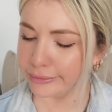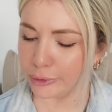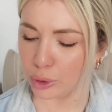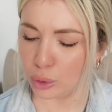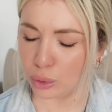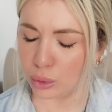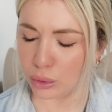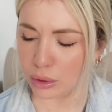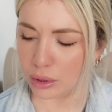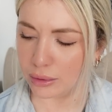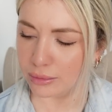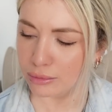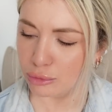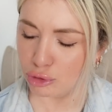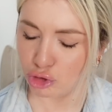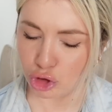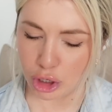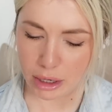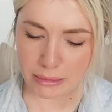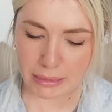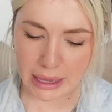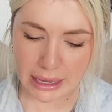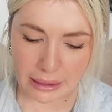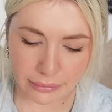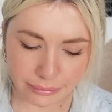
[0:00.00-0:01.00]
Oh,
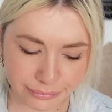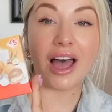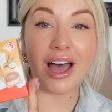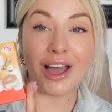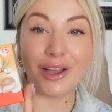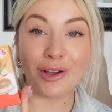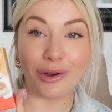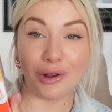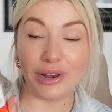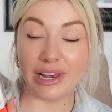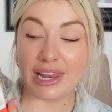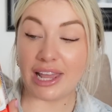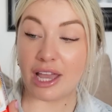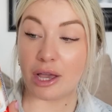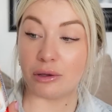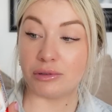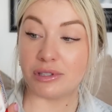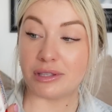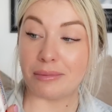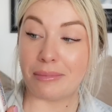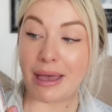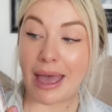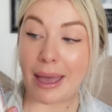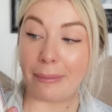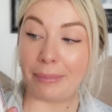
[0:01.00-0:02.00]
dreamy. I got Leo
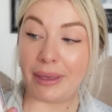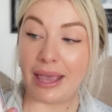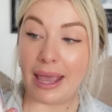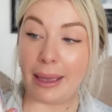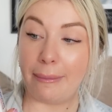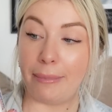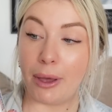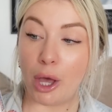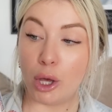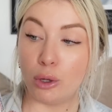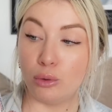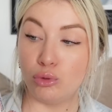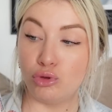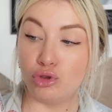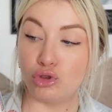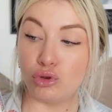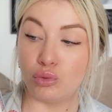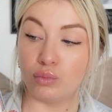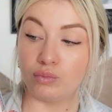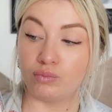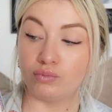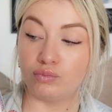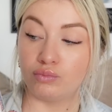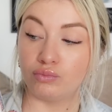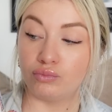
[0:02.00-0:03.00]
some Happy
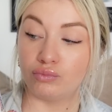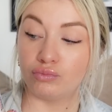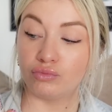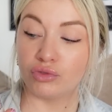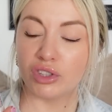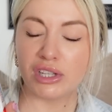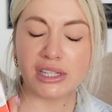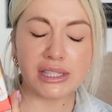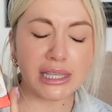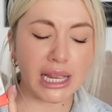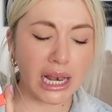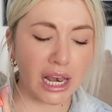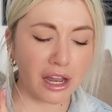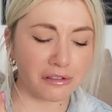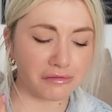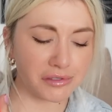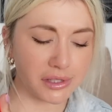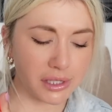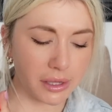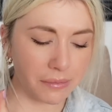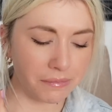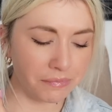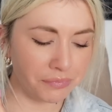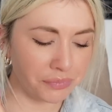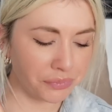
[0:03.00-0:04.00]
Hippos because he loves
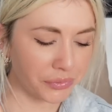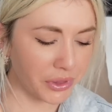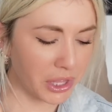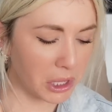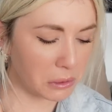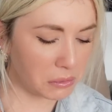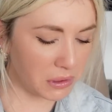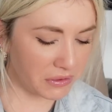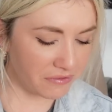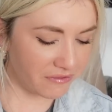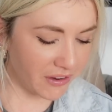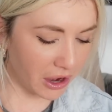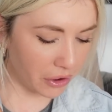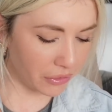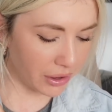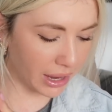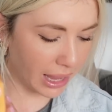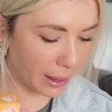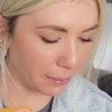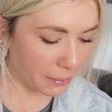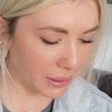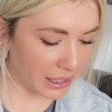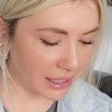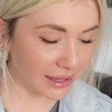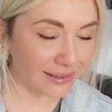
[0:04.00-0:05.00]
them. He'll be very
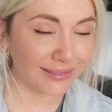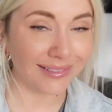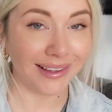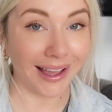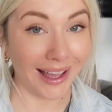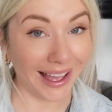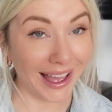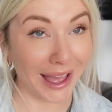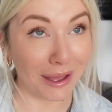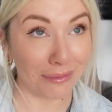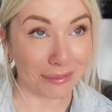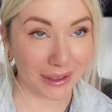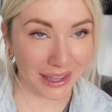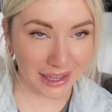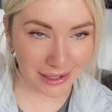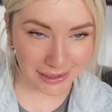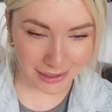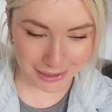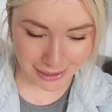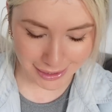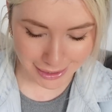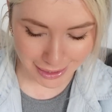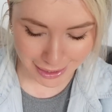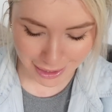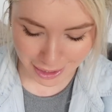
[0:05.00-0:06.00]
happy
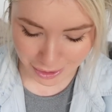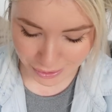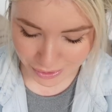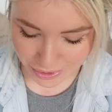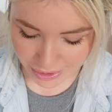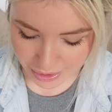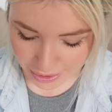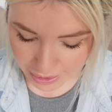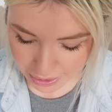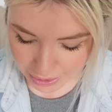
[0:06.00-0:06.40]
to see those.